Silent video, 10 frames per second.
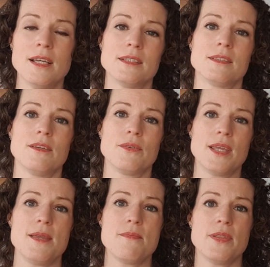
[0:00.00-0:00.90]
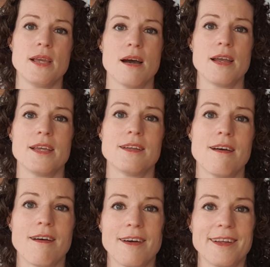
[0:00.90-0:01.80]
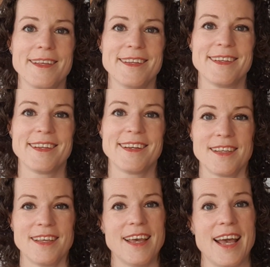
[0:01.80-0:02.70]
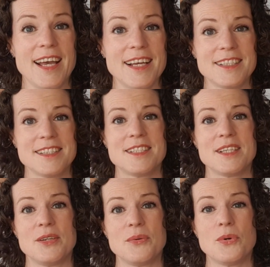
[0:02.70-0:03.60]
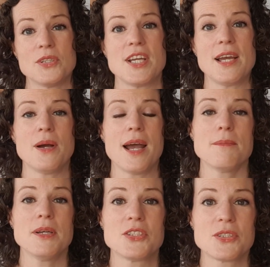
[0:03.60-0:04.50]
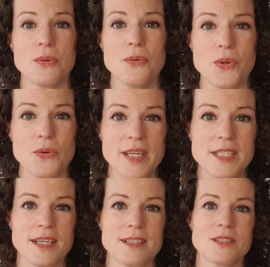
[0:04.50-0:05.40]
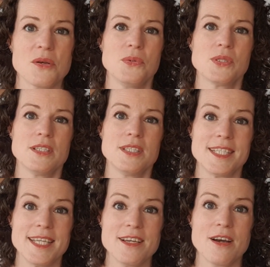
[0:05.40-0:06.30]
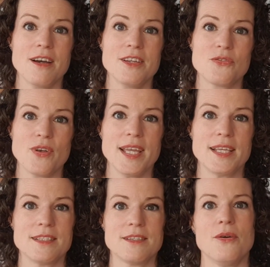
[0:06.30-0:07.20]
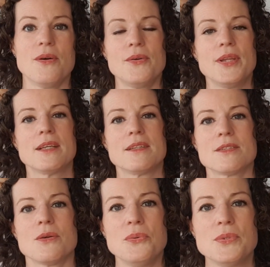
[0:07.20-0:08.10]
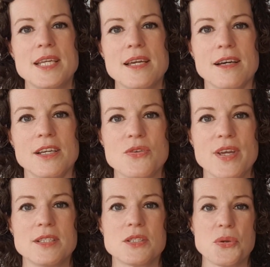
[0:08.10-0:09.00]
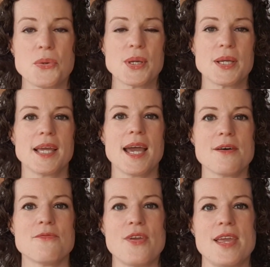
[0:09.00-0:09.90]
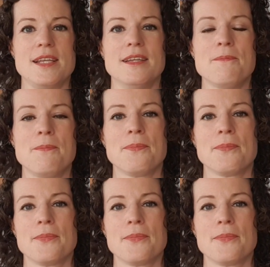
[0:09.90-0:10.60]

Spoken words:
So keep the iron high. And watch out how much salt you're eating. Salt can dehydrate. Not only can salt dehydrate, so can caffeine.